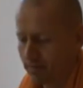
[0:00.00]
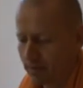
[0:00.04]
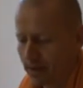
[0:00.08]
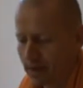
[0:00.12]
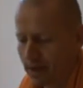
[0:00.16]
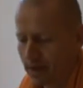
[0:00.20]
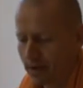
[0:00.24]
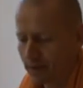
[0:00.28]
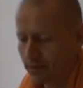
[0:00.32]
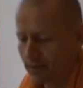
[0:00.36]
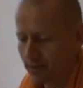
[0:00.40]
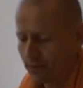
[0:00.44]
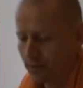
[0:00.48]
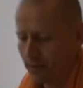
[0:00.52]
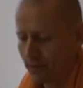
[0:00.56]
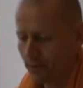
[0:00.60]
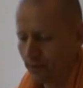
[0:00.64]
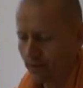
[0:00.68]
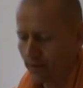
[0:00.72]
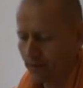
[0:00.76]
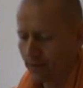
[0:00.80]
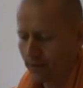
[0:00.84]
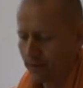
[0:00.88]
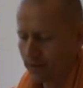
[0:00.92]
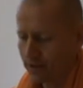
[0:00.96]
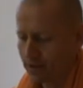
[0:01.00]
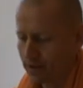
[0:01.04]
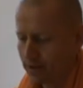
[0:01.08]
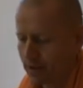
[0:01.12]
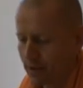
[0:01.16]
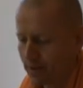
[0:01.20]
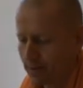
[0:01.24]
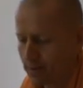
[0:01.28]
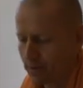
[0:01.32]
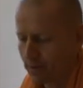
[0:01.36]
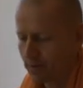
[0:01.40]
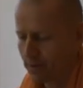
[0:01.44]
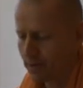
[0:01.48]
Canto 4,
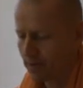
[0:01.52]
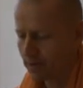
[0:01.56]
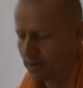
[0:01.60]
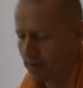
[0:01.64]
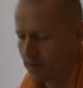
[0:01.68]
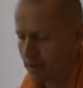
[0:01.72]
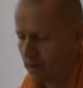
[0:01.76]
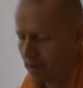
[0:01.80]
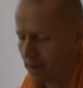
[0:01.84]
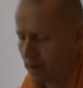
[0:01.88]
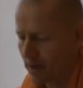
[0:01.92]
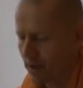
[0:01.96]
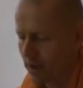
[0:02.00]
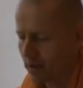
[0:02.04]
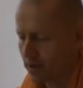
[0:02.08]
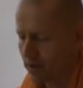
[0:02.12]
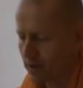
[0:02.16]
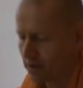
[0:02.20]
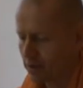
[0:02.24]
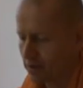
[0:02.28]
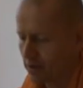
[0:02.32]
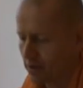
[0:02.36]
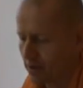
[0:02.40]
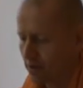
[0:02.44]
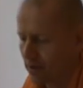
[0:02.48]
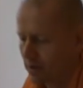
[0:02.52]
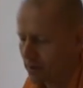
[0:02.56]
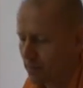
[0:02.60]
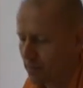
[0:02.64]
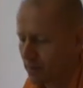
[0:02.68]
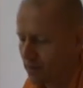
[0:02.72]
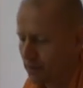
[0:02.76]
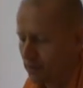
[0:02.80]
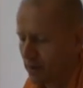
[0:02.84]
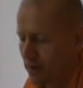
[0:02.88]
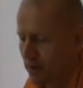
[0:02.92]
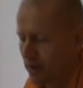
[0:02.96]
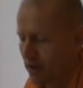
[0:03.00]
chapter 29, talks
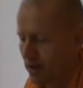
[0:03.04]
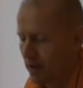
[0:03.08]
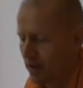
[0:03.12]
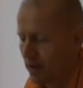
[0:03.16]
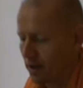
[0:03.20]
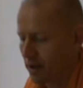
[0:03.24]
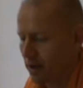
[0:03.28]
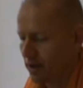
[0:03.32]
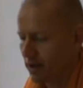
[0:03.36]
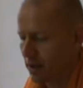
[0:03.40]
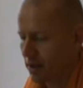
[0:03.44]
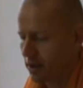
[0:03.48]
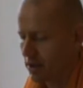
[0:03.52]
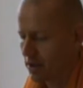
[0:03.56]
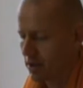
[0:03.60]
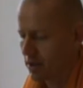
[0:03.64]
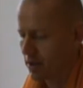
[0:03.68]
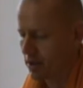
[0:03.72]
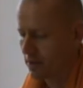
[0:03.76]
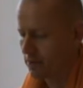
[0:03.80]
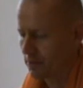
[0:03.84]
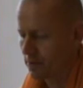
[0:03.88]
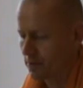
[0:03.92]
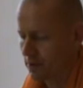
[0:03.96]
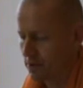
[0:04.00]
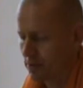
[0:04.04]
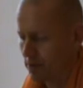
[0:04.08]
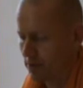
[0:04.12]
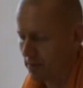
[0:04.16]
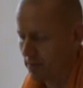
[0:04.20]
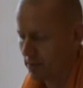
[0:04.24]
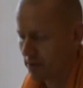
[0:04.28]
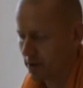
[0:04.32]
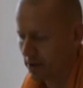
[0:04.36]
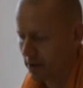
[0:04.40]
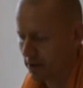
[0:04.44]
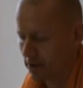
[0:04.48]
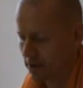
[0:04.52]
between Narada and King
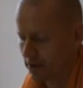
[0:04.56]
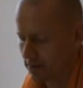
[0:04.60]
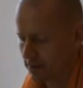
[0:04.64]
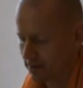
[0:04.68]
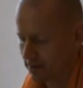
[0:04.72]
Prajinvarti,